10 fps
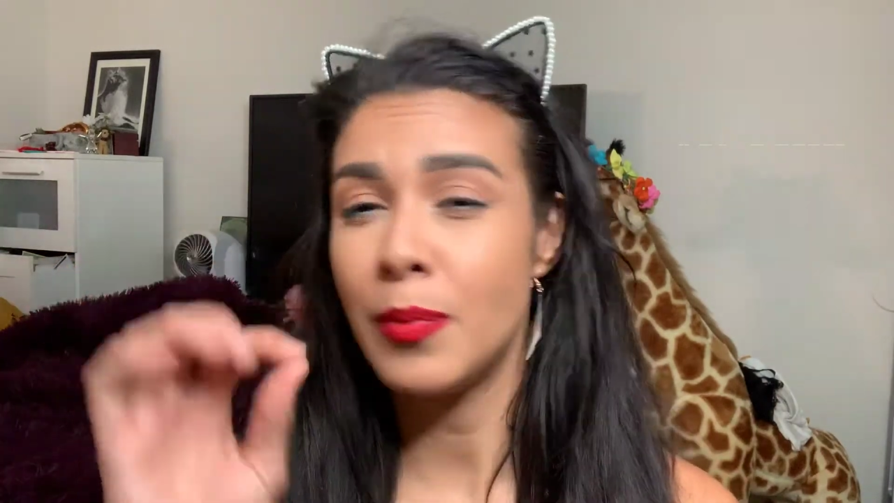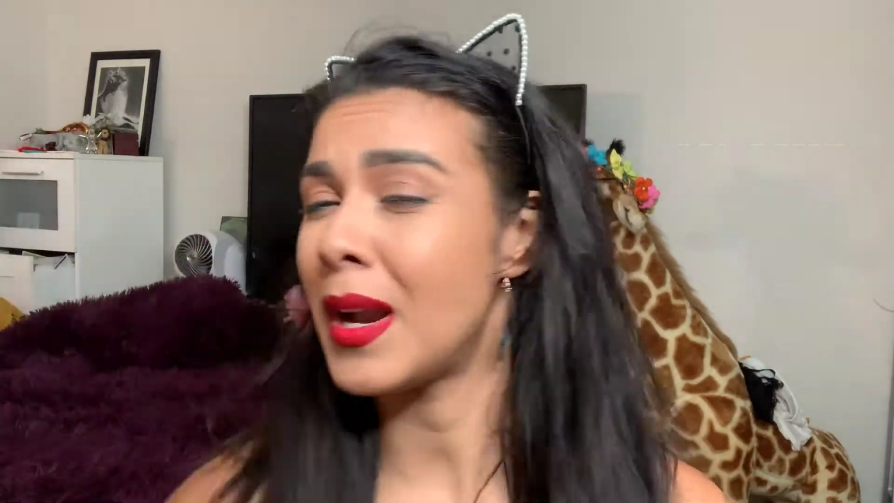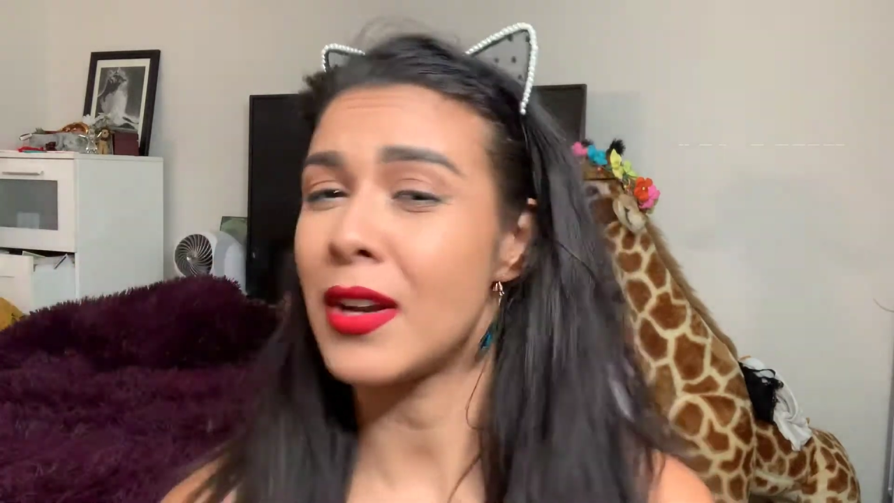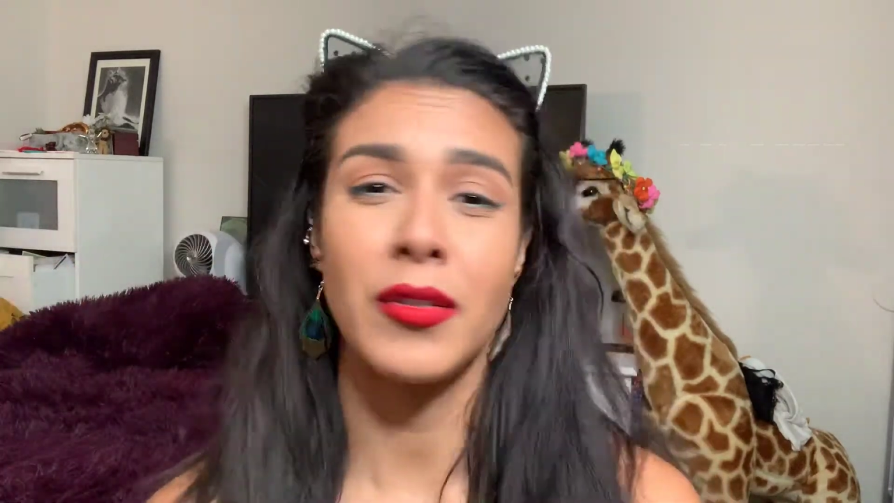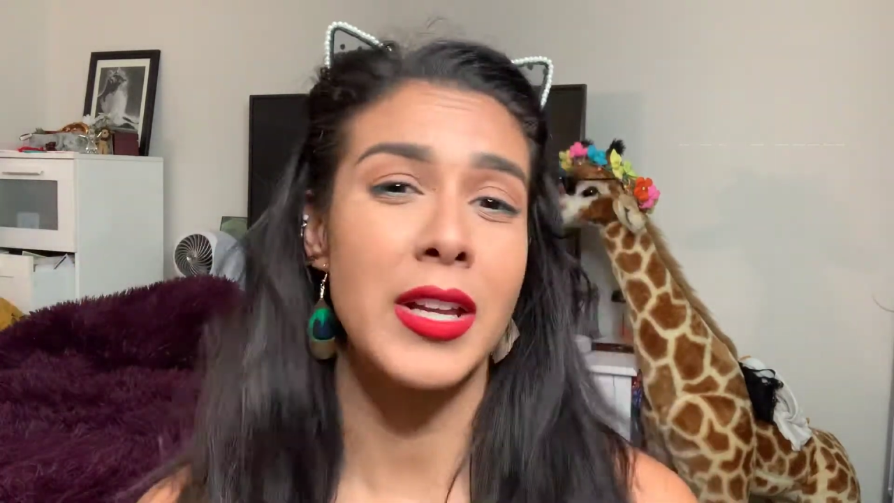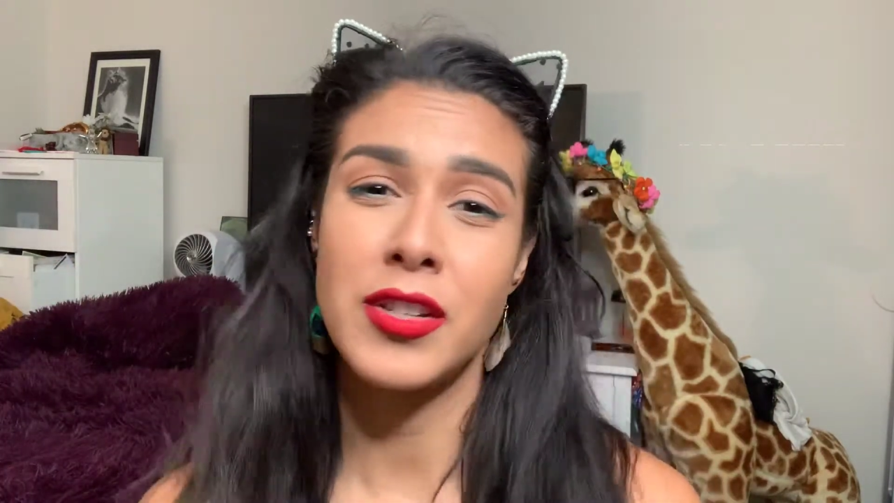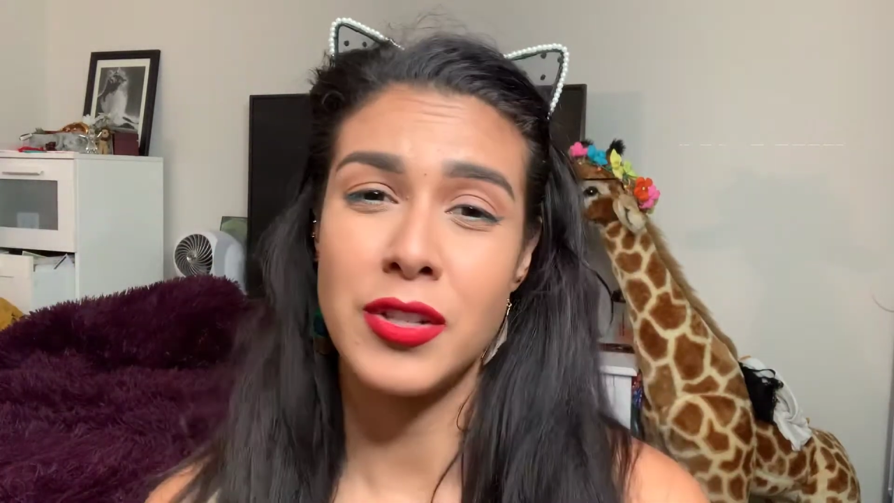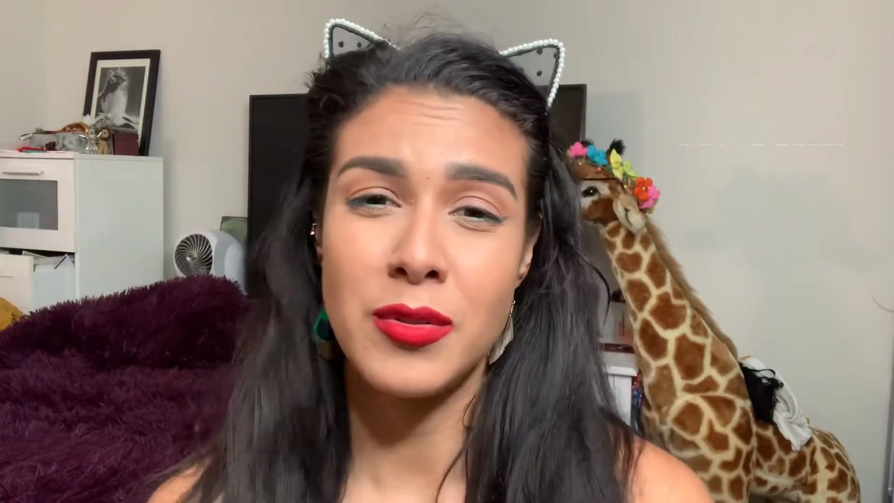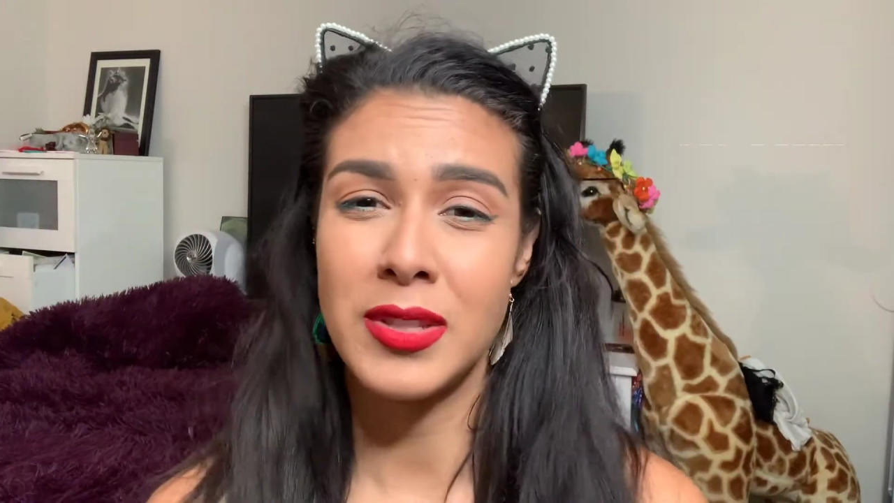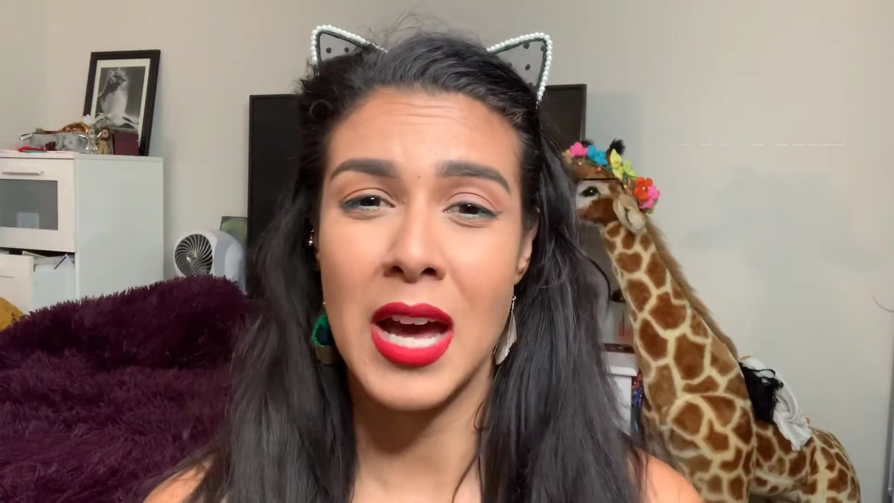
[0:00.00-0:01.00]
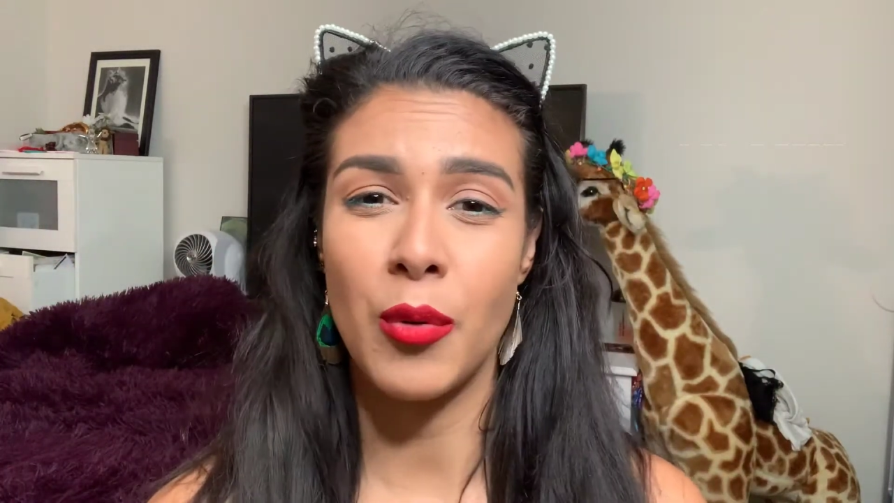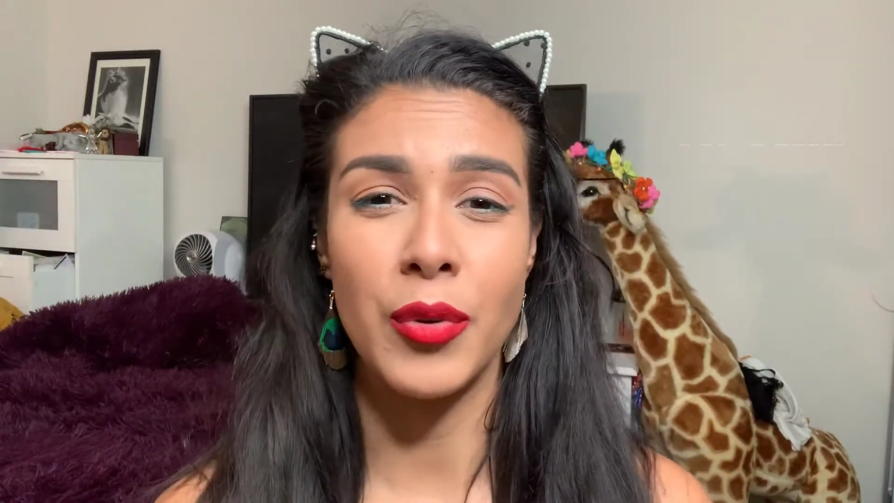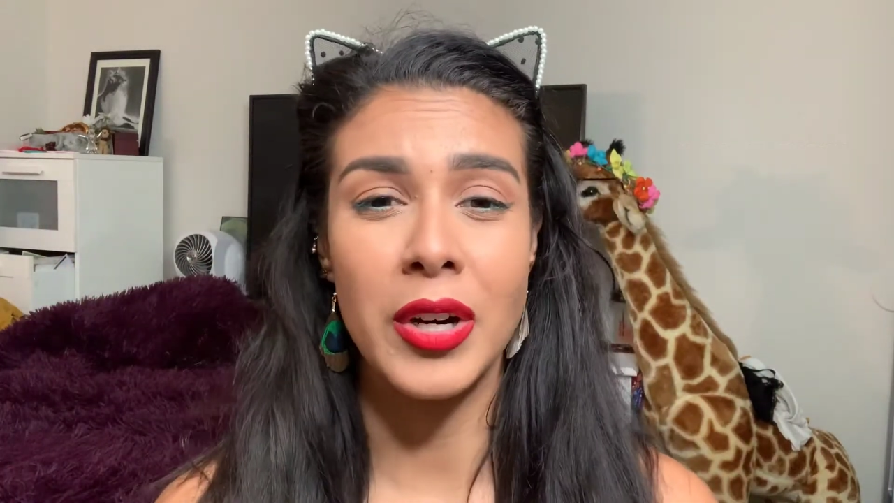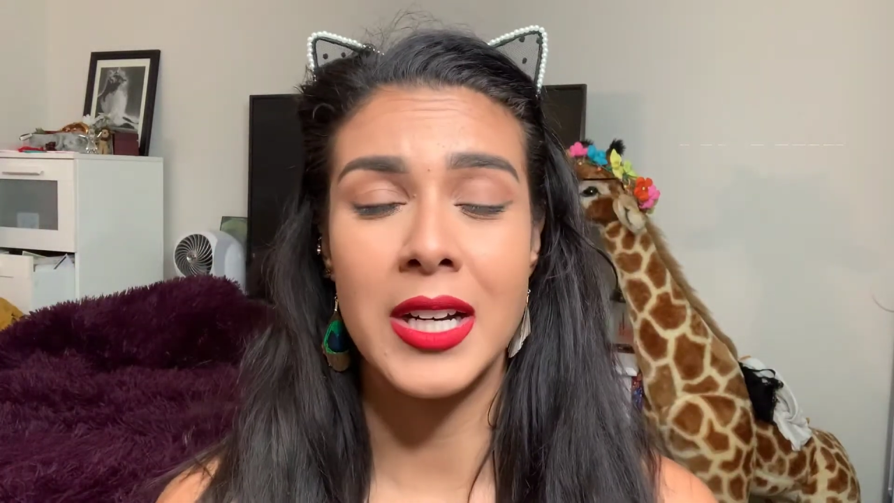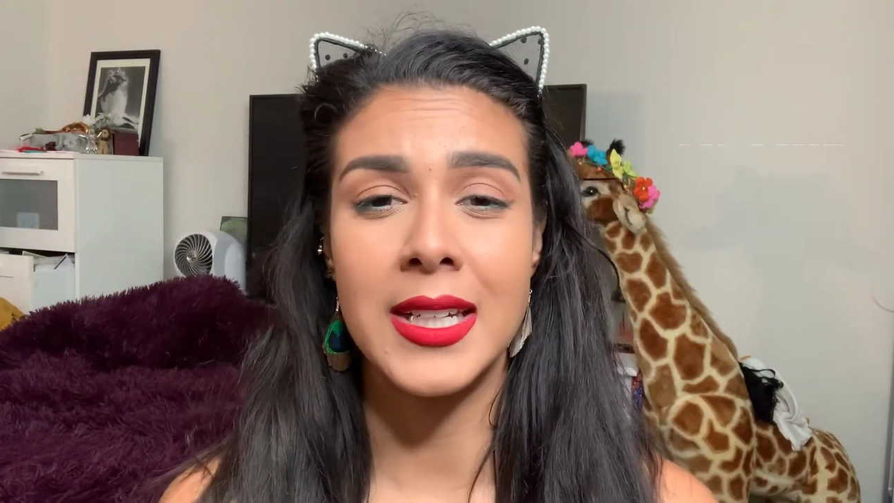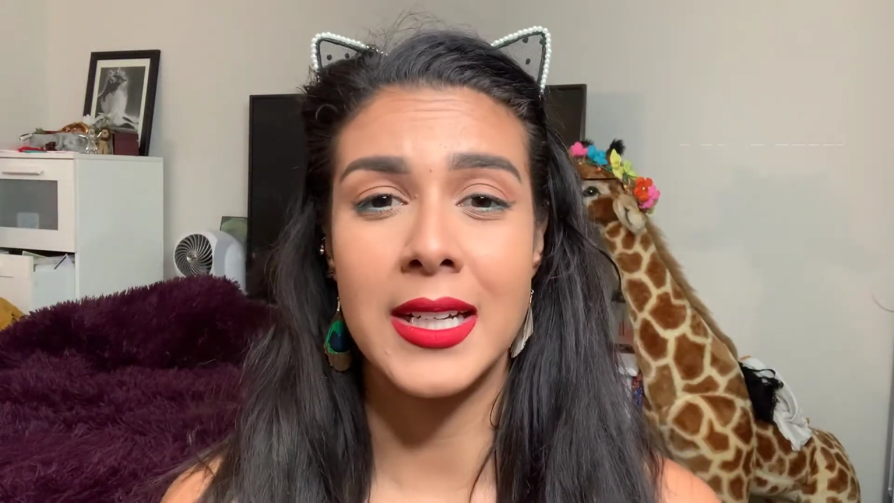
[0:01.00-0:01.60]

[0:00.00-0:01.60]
but I don't like to use that one.